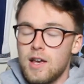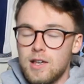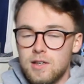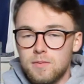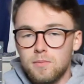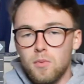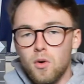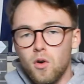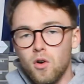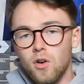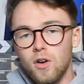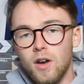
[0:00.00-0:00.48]
he's
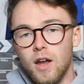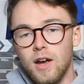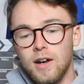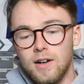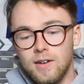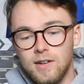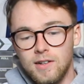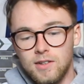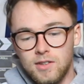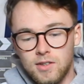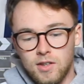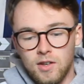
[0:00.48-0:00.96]
more
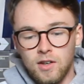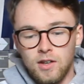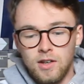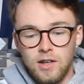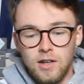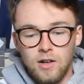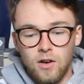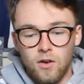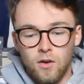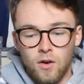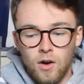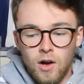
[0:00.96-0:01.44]
likely to,
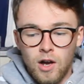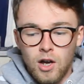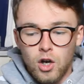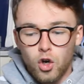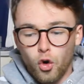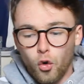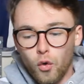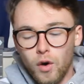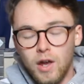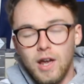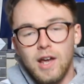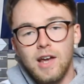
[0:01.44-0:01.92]
you know,
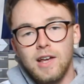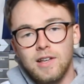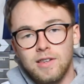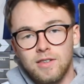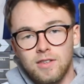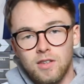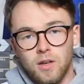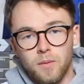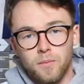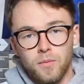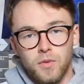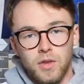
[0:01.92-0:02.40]
create
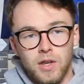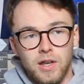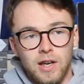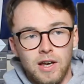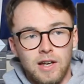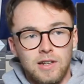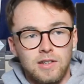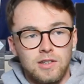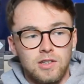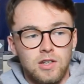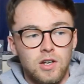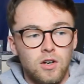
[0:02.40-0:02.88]
something
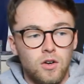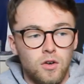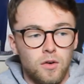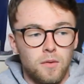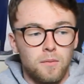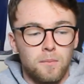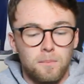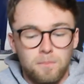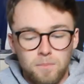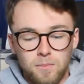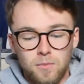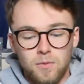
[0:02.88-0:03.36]
and, you
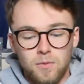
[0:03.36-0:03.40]
know,